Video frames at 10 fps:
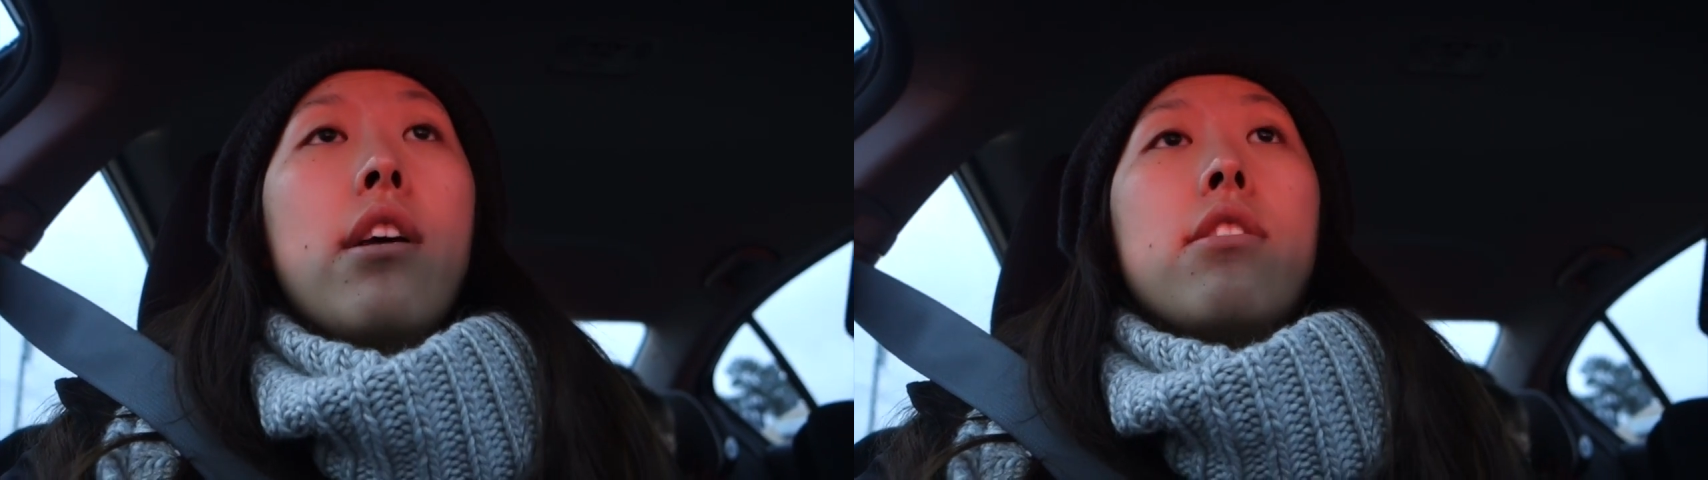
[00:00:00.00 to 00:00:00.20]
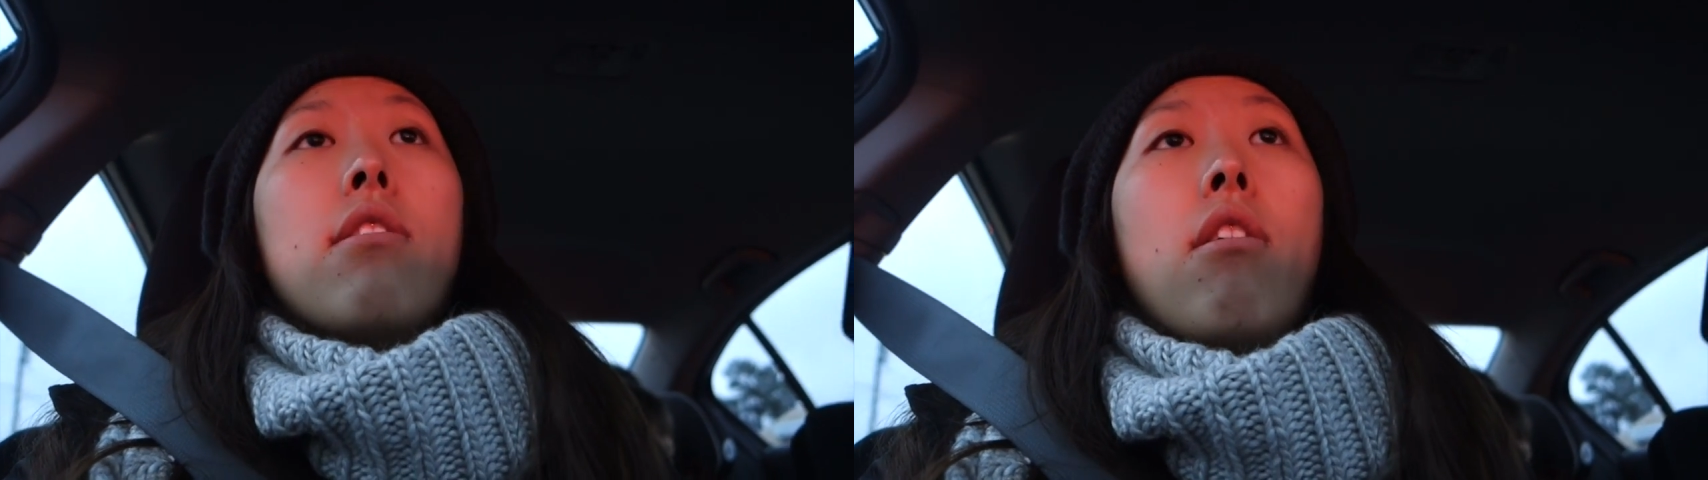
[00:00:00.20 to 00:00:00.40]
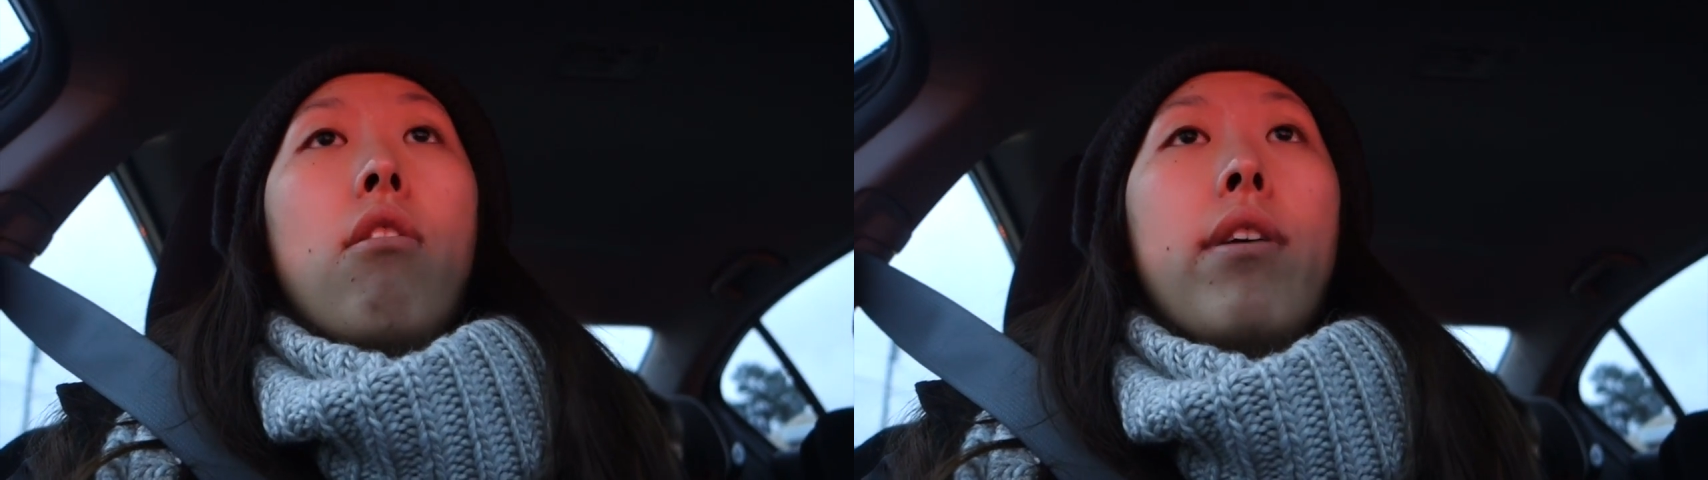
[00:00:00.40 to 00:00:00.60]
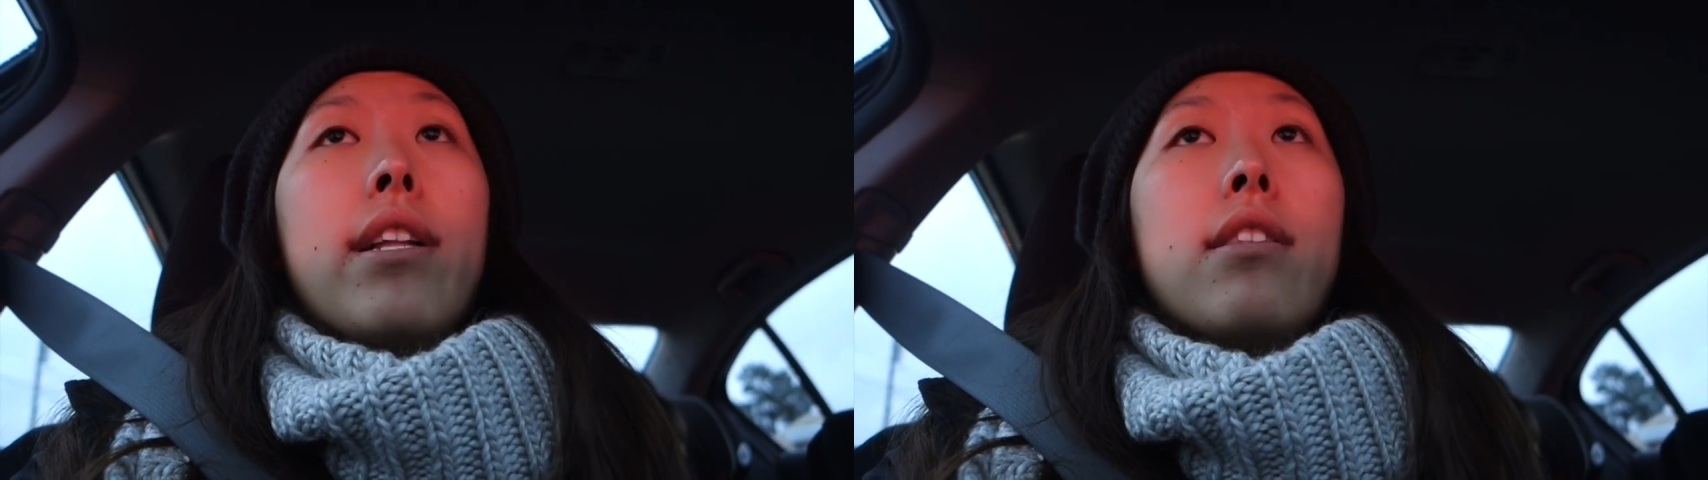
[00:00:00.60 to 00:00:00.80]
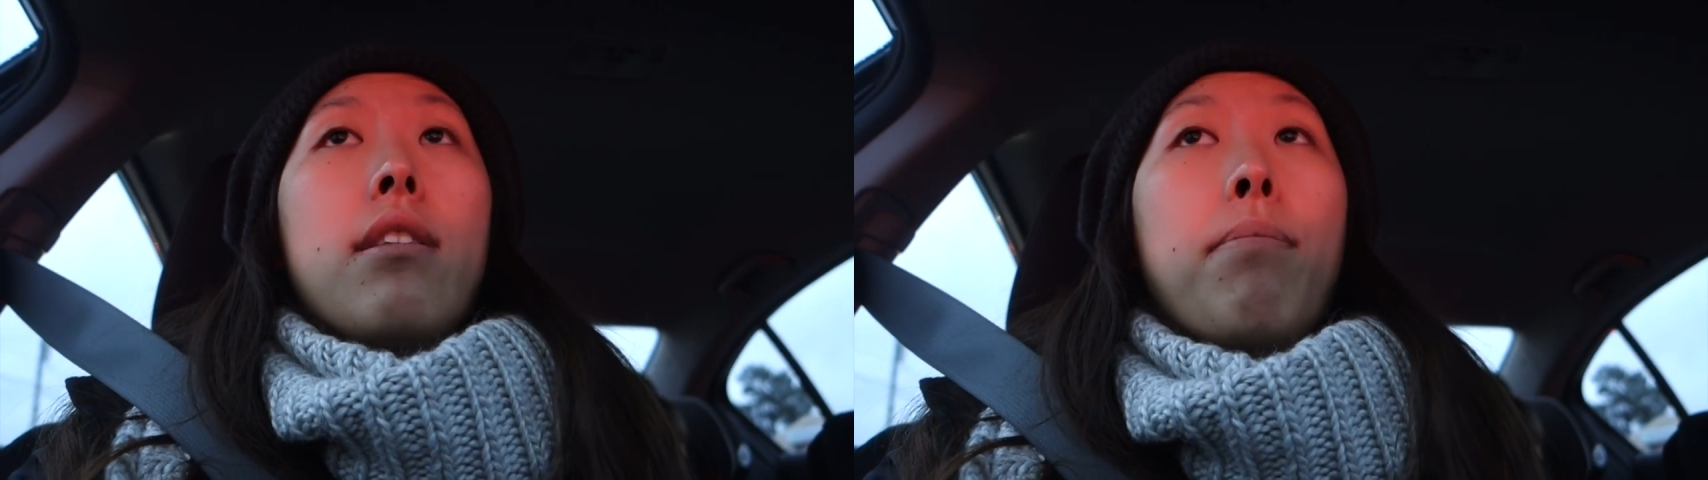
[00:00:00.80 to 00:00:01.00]
so
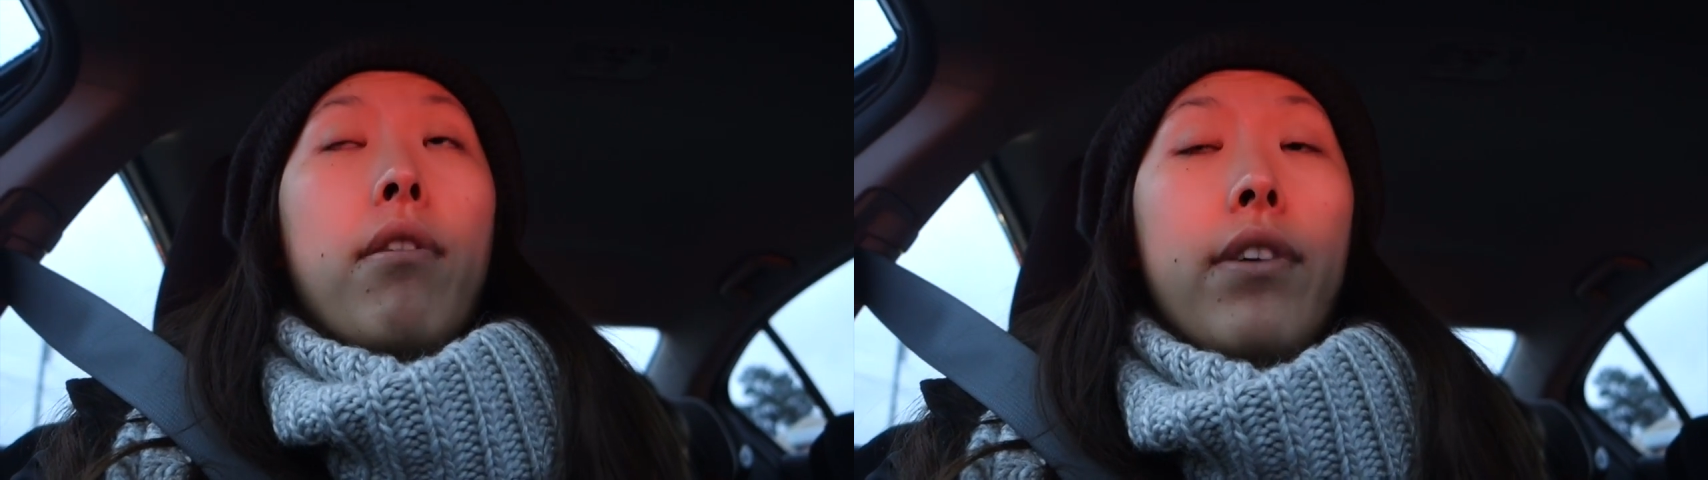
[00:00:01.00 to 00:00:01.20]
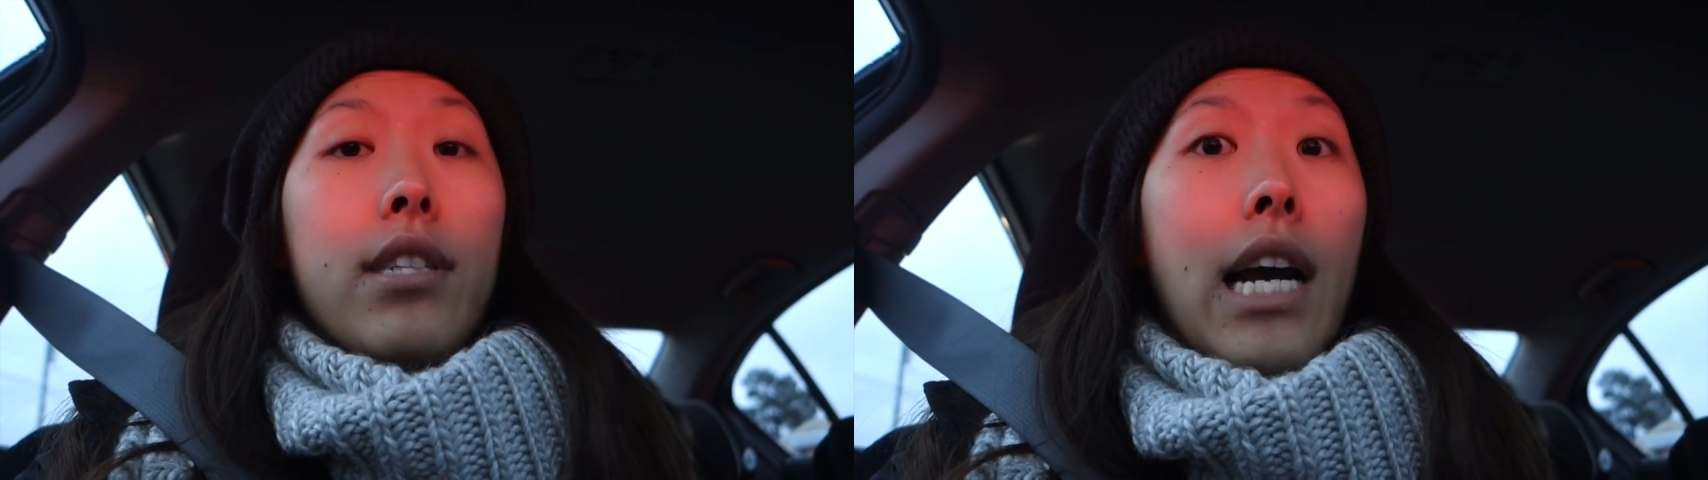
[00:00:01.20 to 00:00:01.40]
it's the perfect